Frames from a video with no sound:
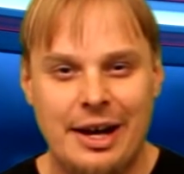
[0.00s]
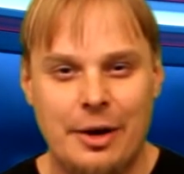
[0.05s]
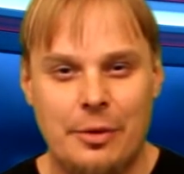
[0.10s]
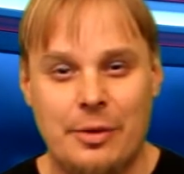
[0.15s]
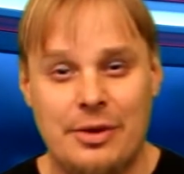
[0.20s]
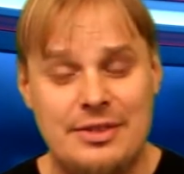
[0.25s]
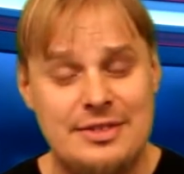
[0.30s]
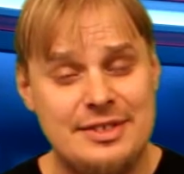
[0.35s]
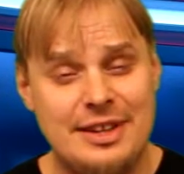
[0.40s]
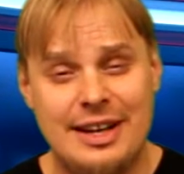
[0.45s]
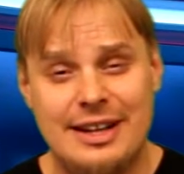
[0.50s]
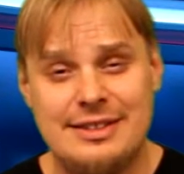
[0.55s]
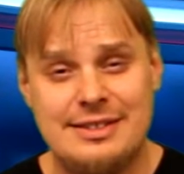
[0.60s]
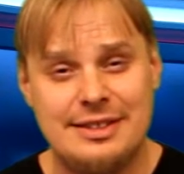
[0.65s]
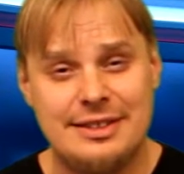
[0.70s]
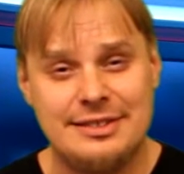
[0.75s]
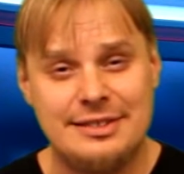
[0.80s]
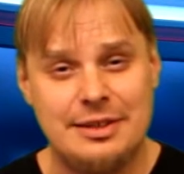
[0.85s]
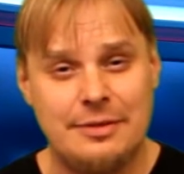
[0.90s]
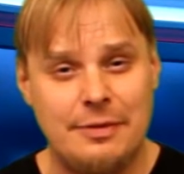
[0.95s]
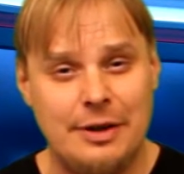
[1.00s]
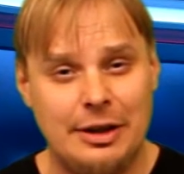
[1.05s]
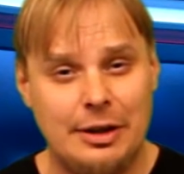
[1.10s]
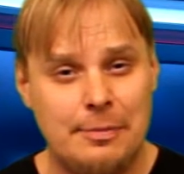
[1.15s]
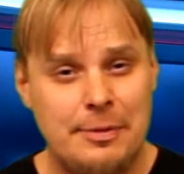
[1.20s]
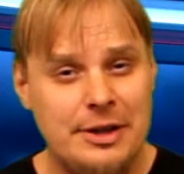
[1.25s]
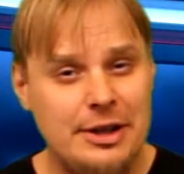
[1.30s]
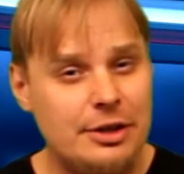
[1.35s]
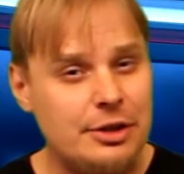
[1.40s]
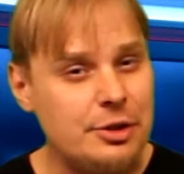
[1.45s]
with scientists
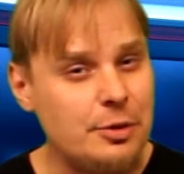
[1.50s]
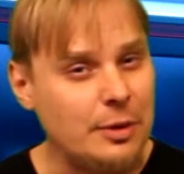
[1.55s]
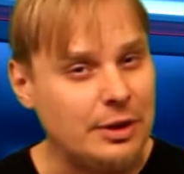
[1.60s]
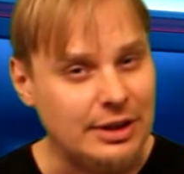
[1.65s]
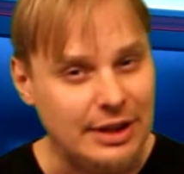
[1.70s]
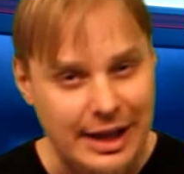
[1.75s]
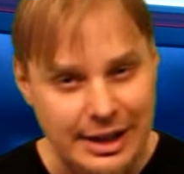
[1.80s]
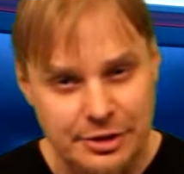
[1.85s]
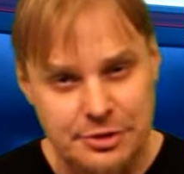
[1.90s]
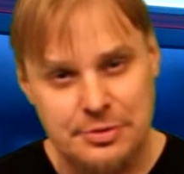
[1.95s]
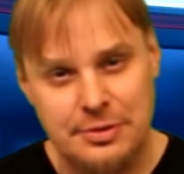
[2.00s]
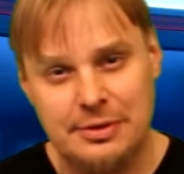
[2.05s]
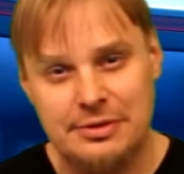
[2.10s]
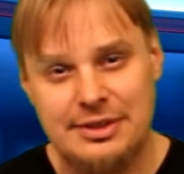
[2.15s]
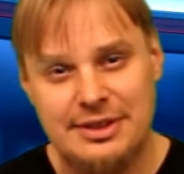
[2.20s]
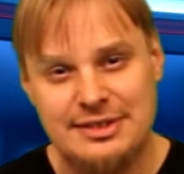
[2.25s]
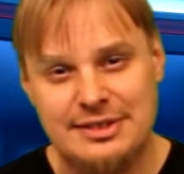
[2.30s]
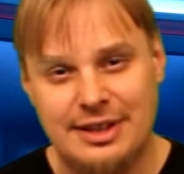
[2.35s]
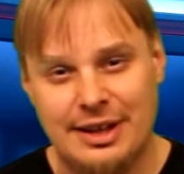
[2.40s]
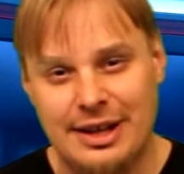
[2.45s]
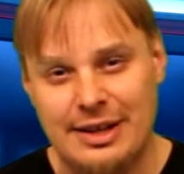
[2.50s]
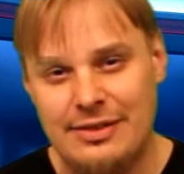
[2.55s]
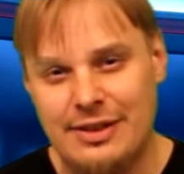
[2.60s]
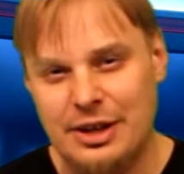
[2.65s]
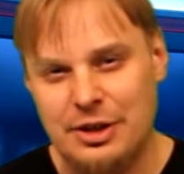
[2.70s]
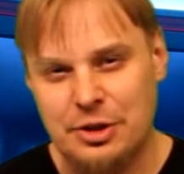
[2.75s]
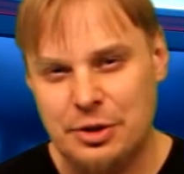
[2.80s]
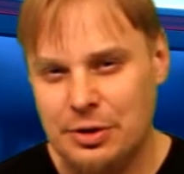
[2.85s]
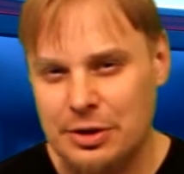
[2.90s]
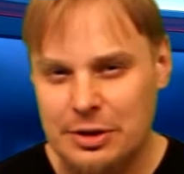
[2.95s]
developing a new electrode design
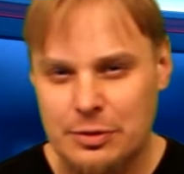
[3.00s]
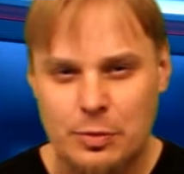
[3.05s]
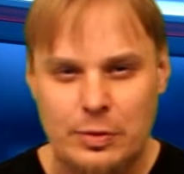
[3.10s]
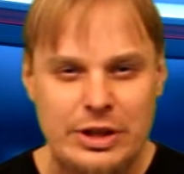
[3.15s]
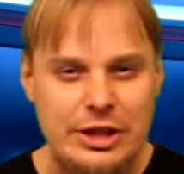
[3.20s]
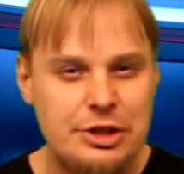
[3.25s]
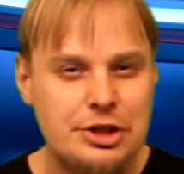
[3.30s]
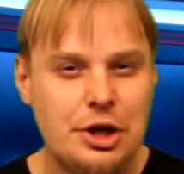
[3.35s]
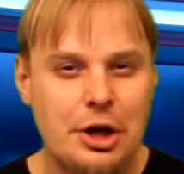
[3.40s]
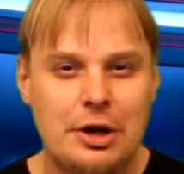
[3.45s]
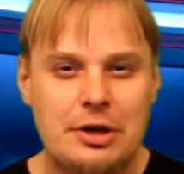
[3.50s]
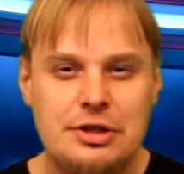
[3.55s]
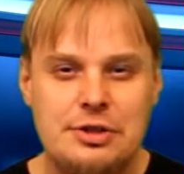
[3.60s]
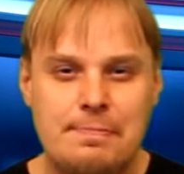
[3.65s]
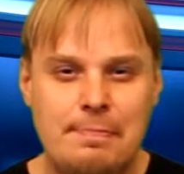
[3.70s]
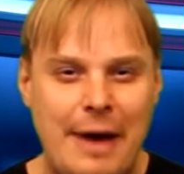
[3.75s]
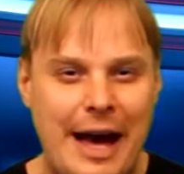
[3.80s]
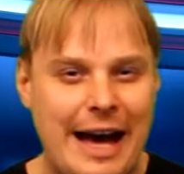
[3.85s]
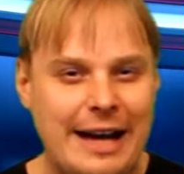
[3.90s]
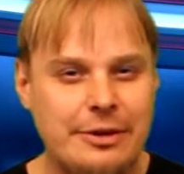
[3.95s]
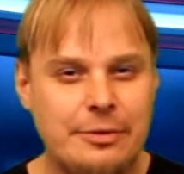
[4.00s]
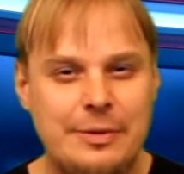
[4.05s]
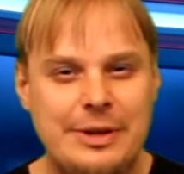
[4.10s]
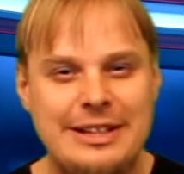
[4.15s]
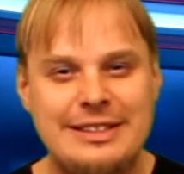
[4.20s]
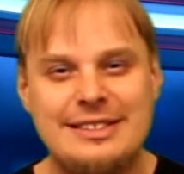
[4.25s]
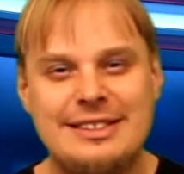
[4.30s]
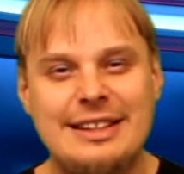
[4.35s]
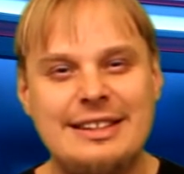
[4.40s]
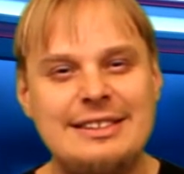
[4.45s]
that could recharge
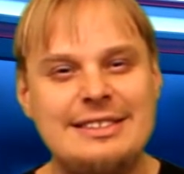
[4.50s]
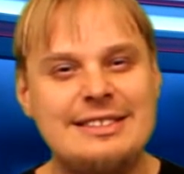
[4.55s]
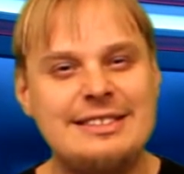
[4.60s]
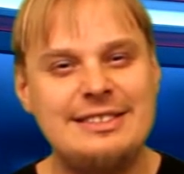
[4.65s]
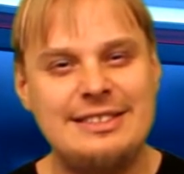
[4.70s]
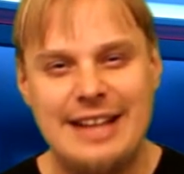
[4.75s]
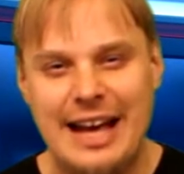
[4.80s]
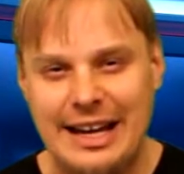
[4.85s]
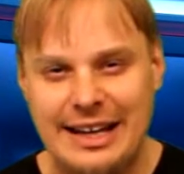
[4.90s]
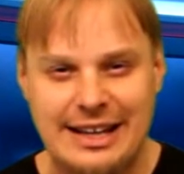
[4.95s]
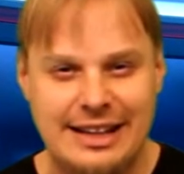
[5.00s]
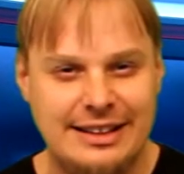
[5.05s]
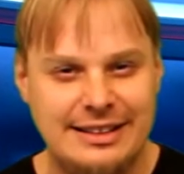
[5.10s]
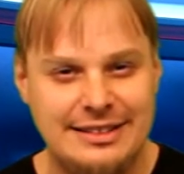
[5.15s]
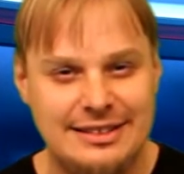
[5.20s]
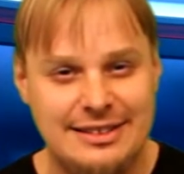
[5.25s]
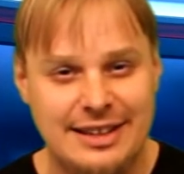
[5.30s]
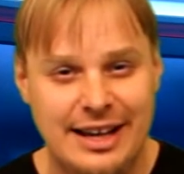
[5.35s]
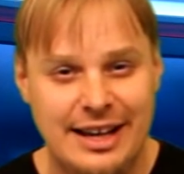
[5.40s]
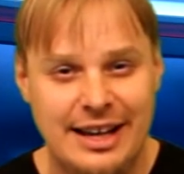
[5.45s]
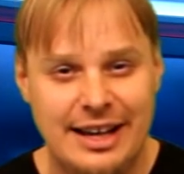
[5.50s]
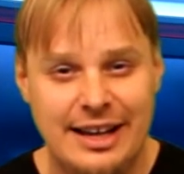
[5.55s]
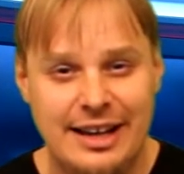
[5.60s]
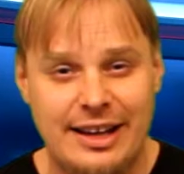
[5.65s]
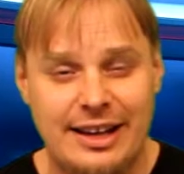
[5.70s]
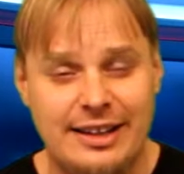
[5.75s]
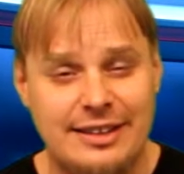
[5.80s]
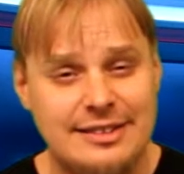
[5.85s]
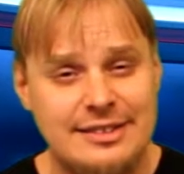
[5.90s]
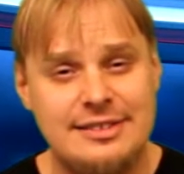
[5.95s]
batteries in seconds
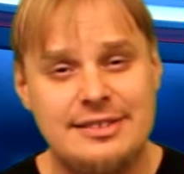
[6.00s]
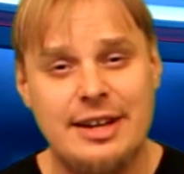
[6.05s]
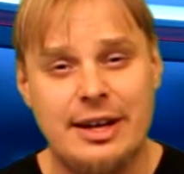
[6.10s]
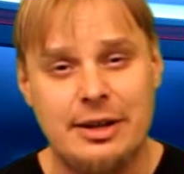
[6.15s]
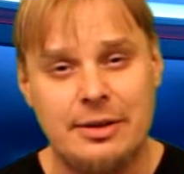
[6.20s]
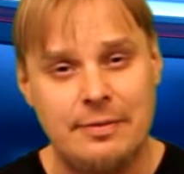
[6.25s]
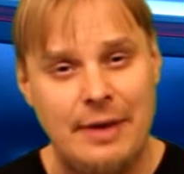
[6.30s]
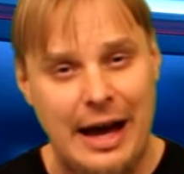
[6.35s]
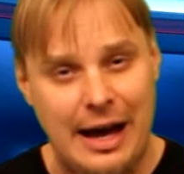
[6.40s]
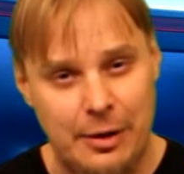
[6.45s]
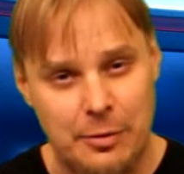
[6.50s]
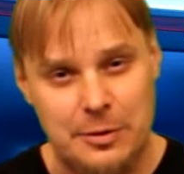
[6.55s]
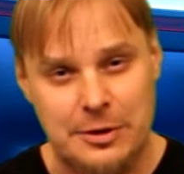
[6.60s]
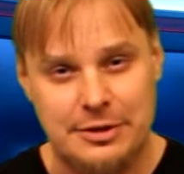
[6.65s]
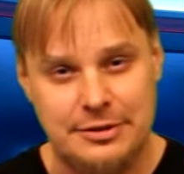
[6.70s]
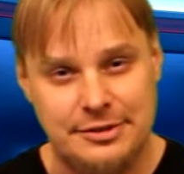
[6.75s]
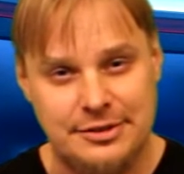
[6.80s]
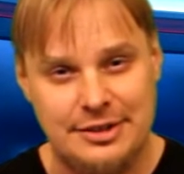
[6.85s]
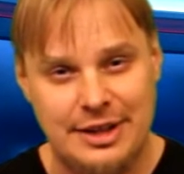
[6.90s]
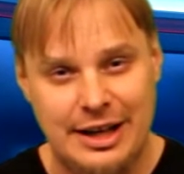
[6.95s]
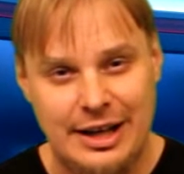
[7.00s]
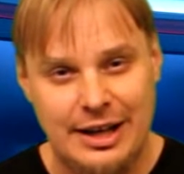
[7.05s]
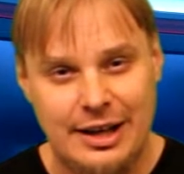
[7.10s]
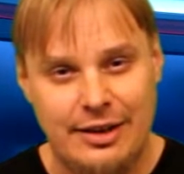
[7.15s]
instead of hours.